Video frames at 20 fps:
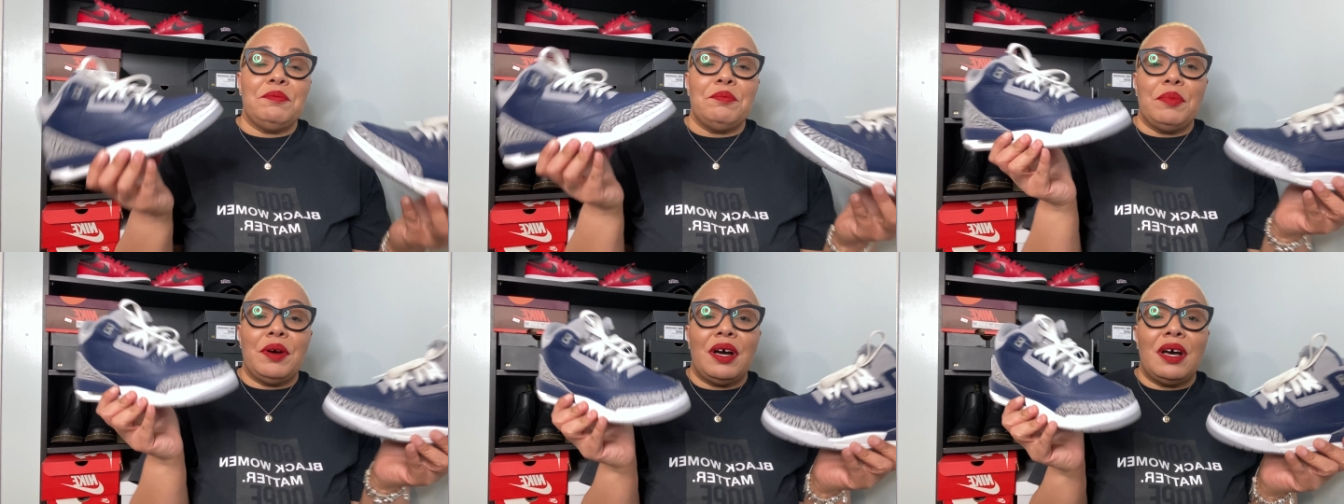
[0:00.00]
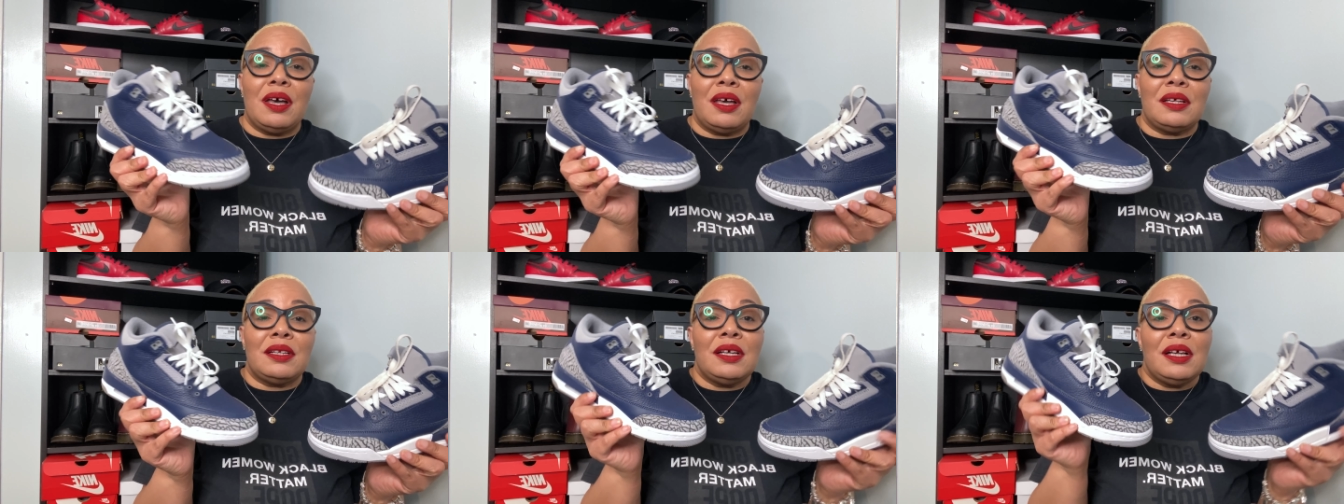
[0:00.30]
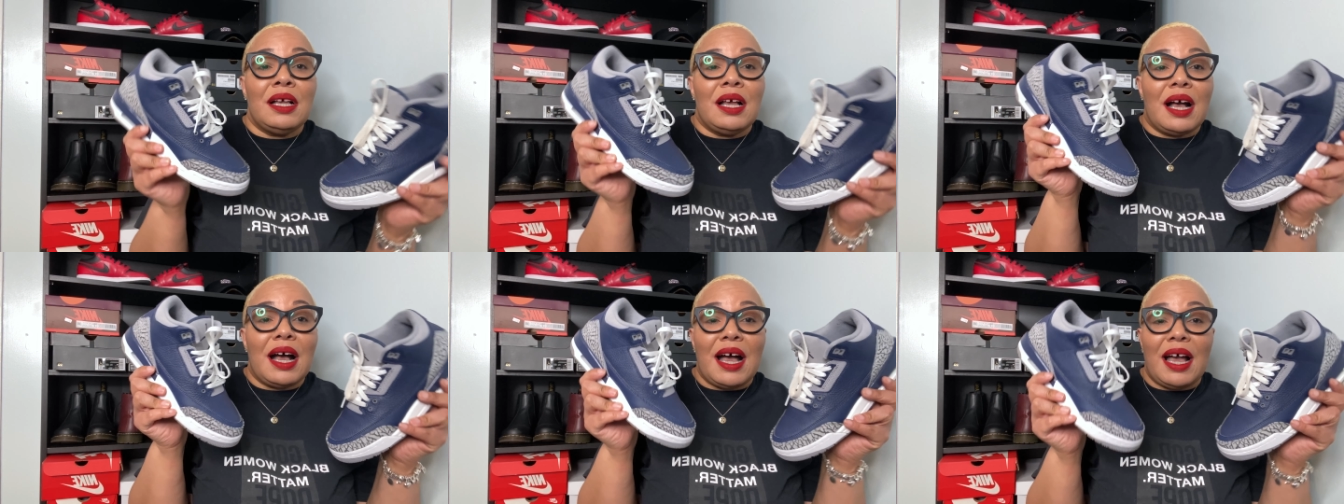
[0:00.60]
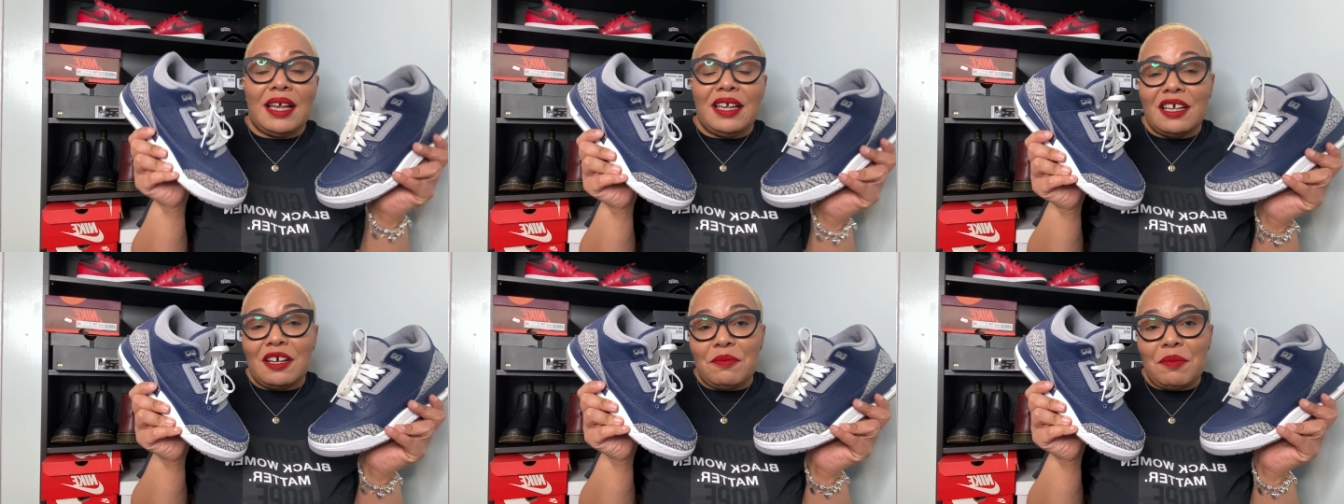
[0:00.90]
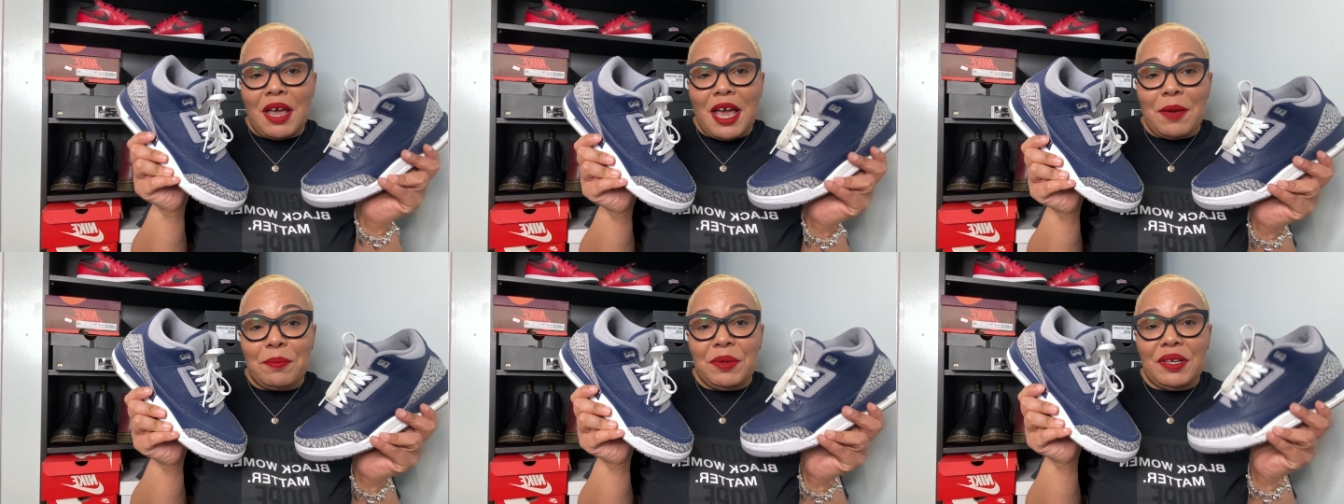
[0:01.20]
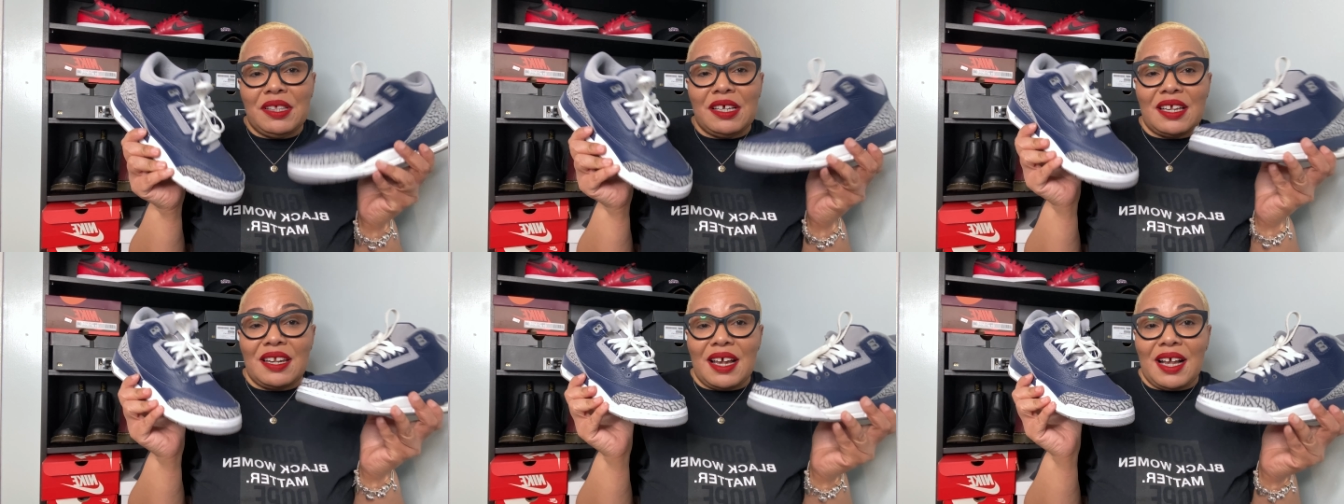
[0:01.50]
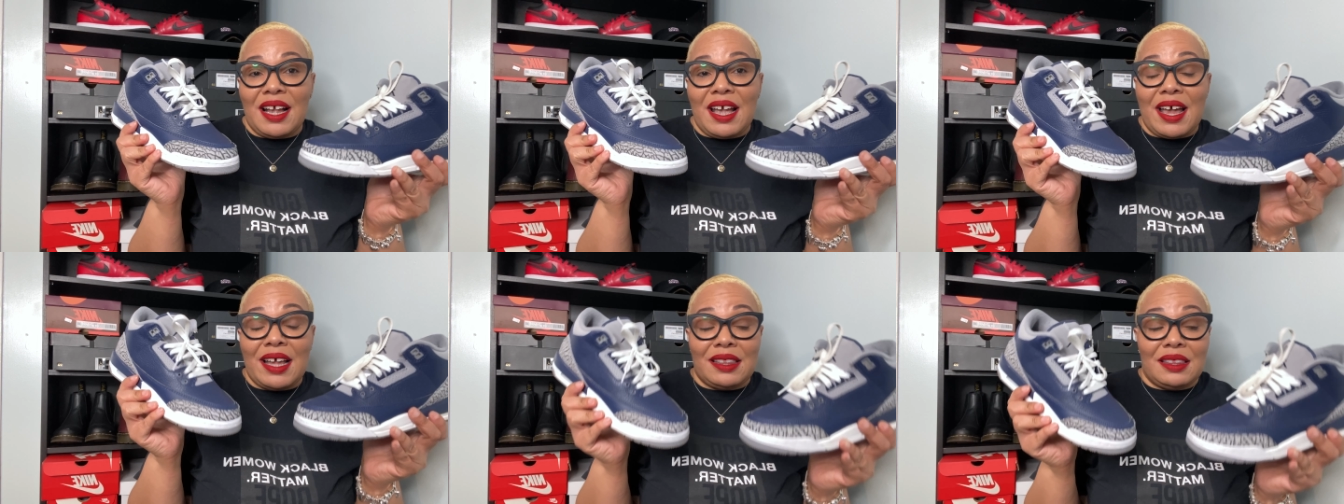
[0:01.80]
But I am happy that I
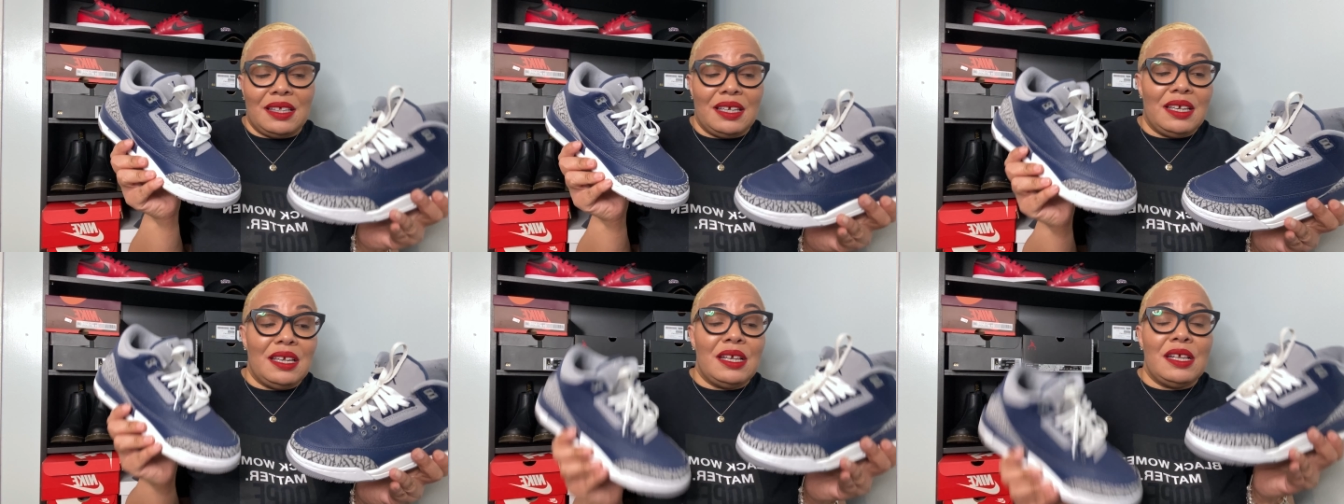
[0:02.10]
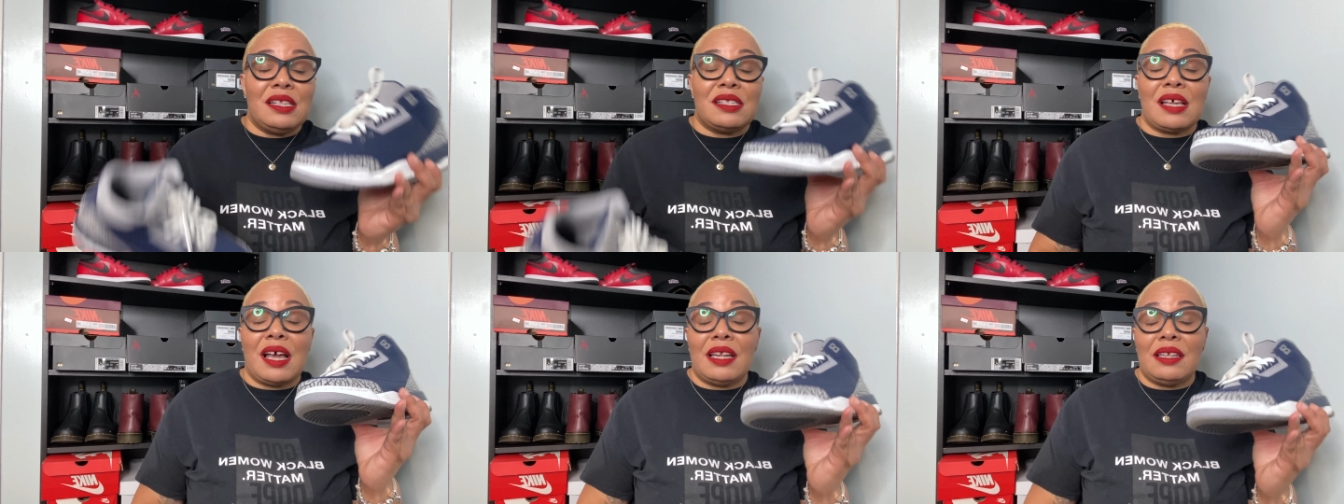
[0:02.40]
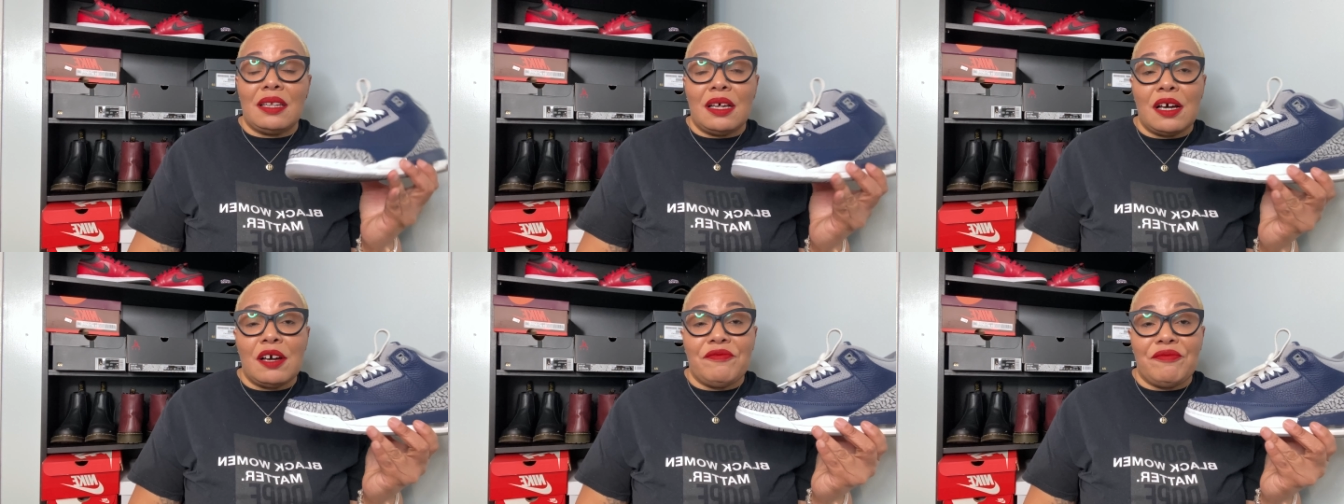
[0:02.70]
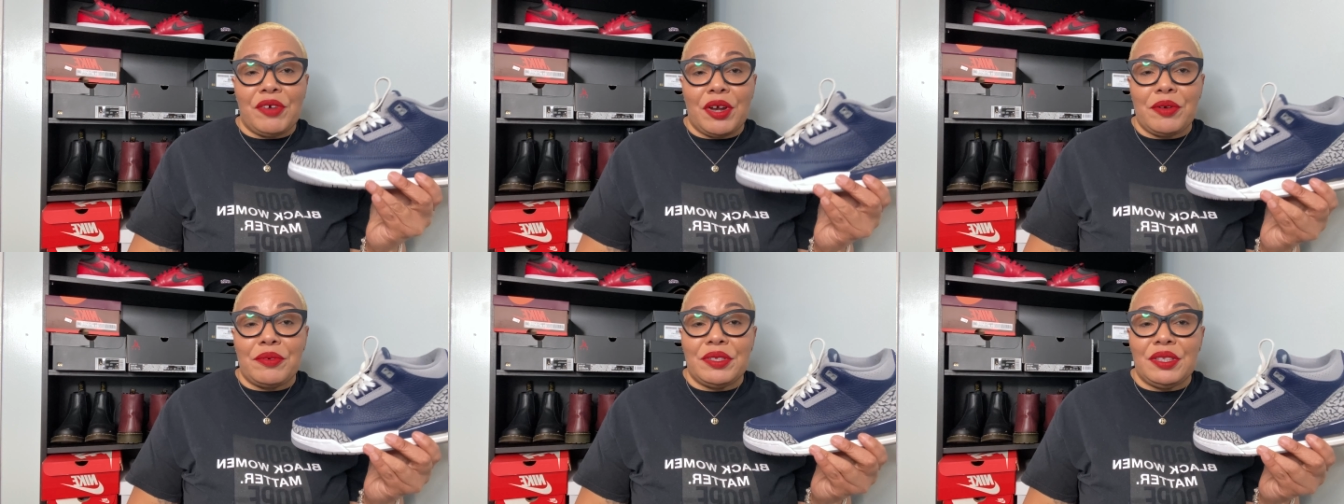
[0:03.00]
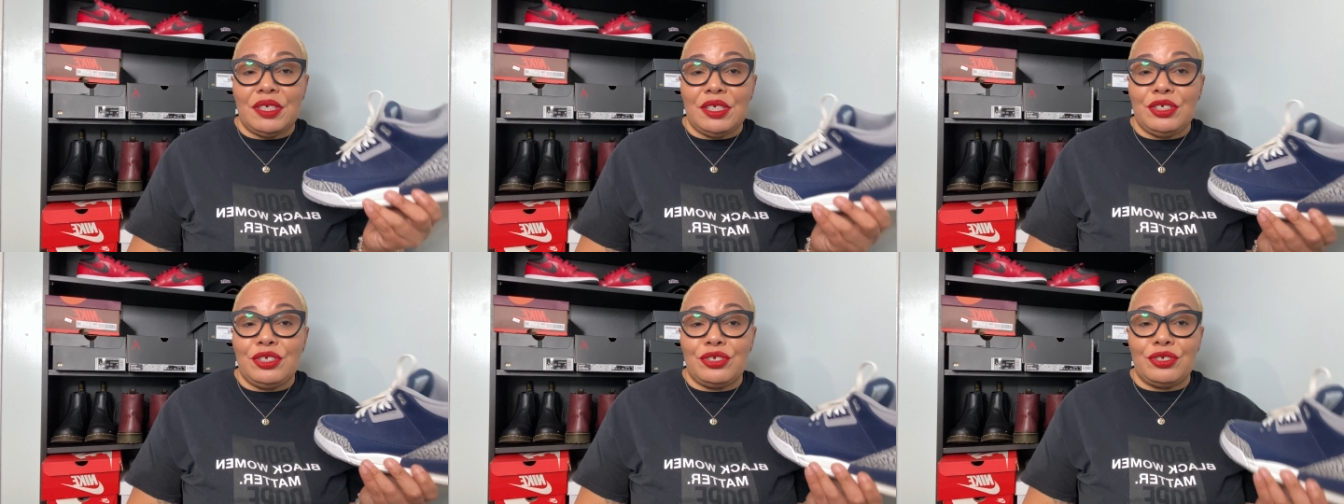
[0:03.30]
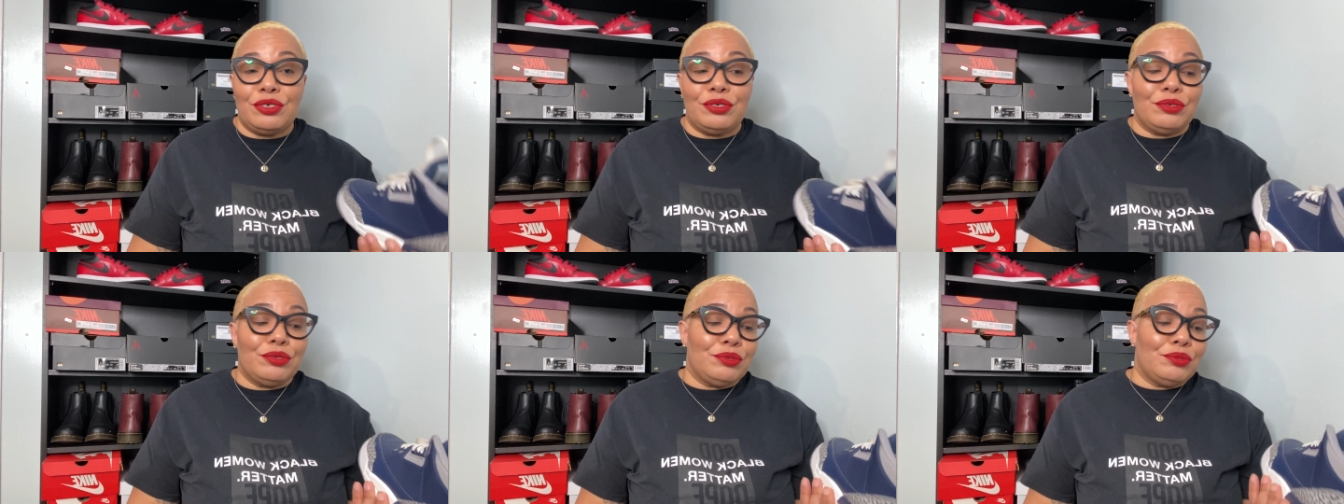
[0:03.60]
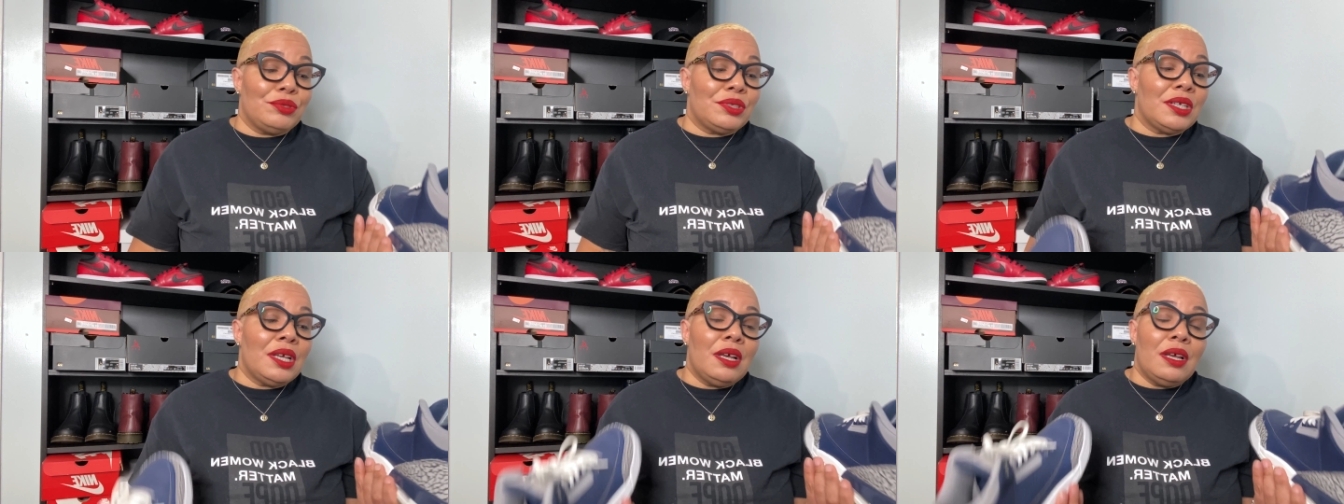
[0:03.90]
got these. I love wearing these shoes.